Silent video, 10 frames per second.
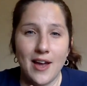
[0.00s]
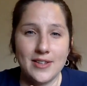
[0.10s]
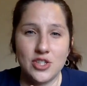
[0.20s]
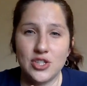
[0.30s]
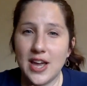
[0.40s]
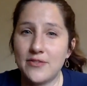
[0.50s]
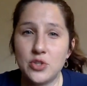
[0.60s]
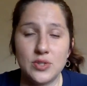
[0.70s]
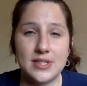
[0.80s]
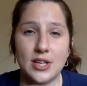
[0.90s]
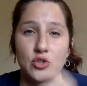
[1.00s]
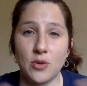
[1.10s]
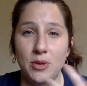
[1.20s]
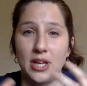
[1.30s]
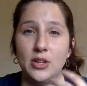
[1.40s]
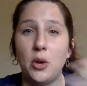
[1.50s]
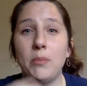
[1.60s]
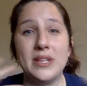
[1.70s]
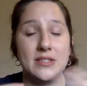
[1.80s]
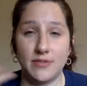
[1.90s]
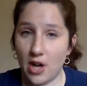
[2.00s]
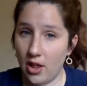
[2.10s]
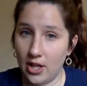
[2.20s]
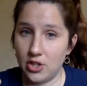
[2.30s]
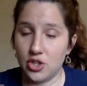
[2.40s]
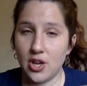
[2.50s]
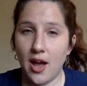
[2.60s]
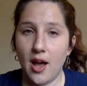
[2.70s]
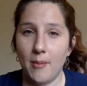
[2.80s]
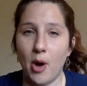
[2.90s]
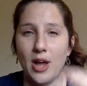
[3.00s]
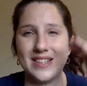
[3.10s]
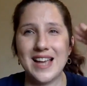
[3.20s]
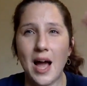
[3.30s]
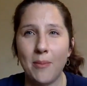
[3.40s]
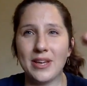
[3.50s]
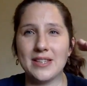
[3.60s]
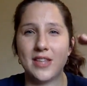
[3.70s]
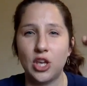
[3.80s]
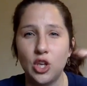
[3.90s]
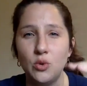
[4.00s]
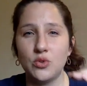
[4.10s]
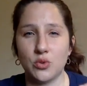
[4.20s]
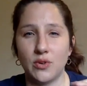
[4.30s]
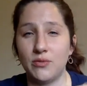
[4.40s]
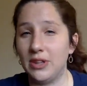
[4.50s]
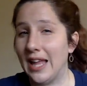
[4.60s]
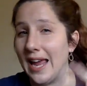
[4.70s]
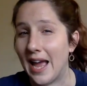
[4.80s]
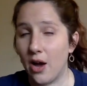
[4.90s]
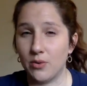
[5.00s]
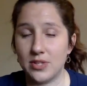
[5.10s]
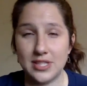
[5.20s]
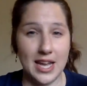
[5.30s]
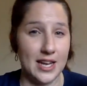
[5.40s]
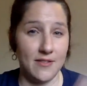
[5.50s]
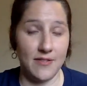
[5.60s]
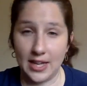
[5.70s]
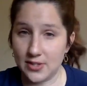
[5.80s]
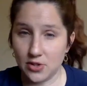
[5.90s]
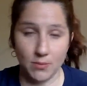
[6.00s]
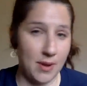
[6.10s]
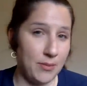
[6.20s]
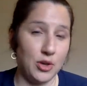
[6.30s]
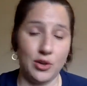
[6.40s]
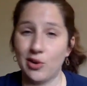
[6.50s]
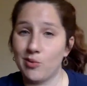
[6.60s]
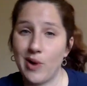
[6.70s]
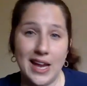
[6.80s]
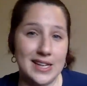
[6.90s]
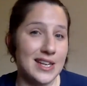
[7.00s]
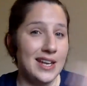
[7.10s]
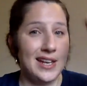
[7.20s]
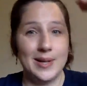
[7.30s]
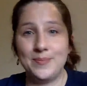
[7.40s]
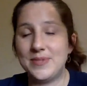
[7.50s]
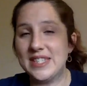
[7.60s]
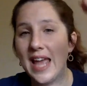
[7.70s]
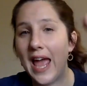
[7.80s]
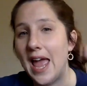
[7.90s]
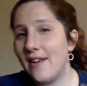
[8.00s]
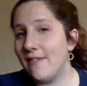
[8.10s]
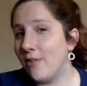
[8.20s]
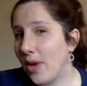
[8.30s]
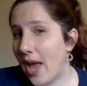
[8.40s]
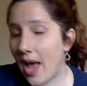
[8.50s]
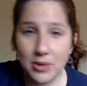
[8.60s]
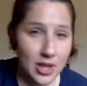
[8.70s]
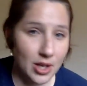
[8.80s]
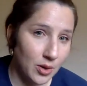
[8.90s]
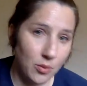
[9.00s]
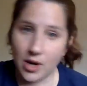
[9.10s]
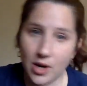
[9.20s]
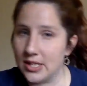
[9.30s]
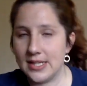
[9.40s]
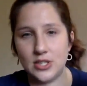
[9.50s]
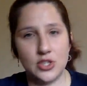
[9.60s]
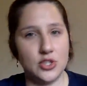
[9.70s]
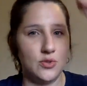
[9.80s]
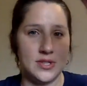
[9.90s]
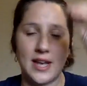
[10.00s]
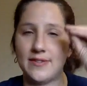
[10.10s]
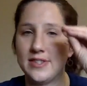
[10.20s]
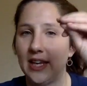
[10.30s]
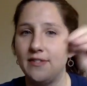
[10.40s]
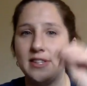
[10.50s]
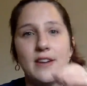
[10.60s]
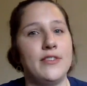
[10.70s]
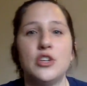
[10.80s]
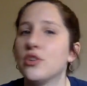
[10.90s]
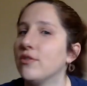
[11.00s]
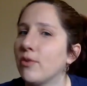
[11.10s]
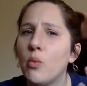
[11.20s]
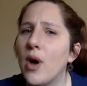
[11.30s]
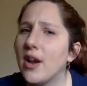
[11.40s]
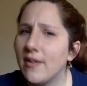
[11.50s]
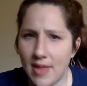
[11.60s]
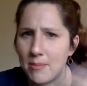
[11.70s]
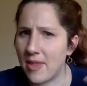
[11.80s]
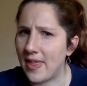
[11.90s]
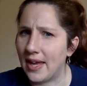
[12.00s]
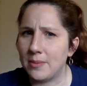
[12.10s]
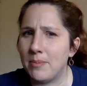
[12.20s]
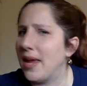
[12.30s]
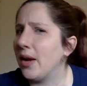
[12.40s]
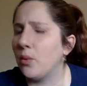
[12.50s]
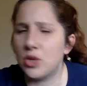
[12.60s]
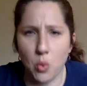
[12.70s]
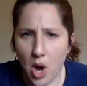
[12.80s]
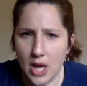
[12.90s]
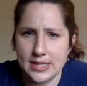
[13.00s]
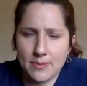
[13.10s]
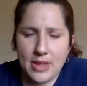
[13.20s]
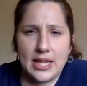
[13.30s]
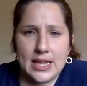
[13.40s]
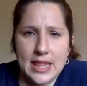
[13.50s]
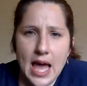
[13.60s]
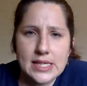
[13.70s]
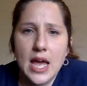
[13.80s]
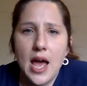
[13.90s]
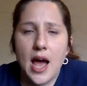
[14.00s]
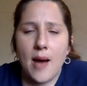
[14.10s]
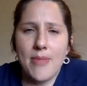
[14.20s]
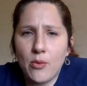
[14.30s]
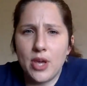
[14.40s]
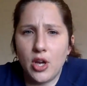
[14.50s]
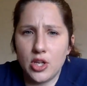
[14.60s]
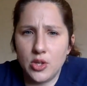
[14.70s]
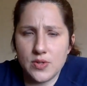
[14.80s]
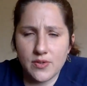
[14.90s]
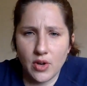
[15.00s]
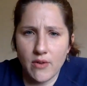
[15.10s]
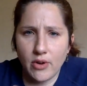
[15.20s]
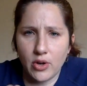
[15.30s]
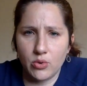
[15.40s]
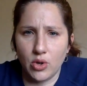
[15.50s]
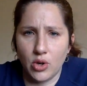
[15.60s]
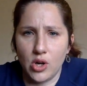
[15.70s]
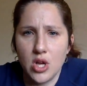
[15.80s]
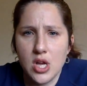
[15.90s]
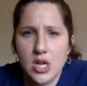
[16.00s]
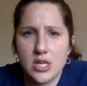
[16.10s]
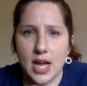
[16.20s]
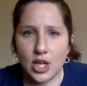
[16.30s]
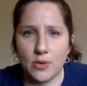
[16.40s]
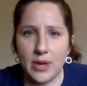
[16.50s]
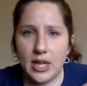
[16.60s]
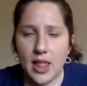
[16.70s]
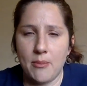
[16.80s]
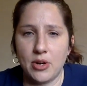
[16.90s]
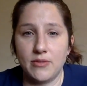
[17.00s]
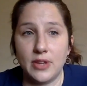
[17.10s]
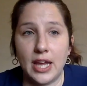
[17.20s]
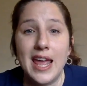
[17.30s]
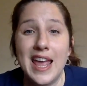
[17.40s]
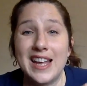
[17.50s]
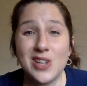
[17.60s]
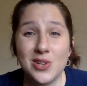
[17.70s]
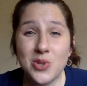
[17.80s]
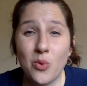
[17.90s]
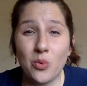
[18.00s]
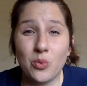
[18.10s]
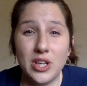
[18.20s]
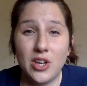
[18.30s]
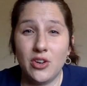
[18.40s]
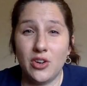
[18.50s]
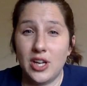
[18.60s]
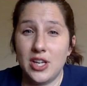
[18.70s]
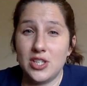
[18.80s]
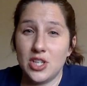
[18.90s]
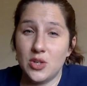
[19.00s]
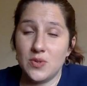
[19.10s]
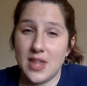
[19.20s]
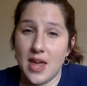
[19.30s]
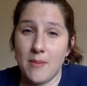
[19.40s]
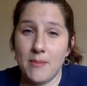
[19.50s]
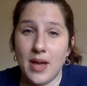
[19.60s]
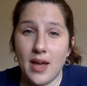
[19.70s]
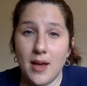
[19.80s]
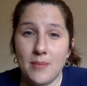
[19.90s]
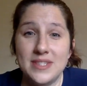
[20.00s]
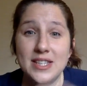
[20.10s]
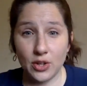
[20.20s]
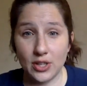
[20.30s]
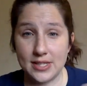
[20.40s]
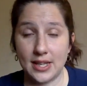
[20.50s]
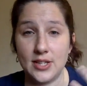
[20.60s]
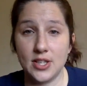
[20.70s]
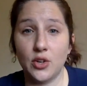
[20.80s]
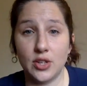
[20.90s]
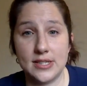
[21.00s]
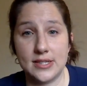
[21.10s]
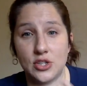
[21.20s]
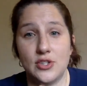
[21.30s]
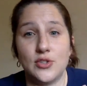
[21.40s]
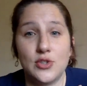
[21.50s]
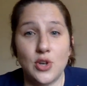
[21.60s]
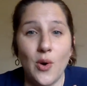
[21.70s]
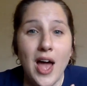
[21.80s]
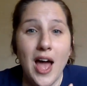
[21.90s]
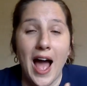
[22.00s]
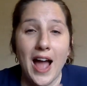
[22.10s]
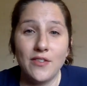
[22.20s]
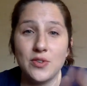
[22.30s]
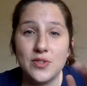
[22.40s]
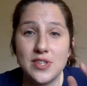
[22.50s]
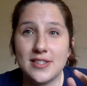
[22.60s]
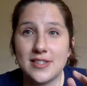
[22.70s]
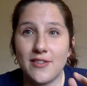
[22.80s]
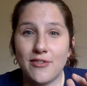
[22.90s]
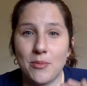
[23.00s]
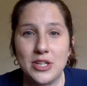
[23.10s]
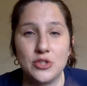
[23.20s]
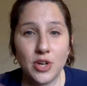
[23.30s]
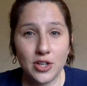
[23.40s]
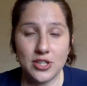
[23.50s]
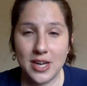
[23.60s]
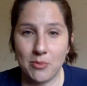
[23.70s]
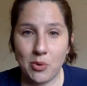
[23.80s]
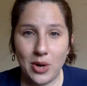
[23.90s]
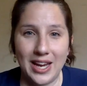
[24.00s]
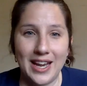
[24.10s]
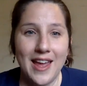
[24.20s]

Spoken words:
just to have students contributing little bits of knowledge on topics that you sort of lay out in advance. So maybe you're going to write 10 vocabulary words and students have to give a definition for one of them, but they can pick which one, something like that. That would be a good use of a Google document collaboratively. It's also really good to use them synchronously in synchronous sessions. So I've used this from an instructor standpoint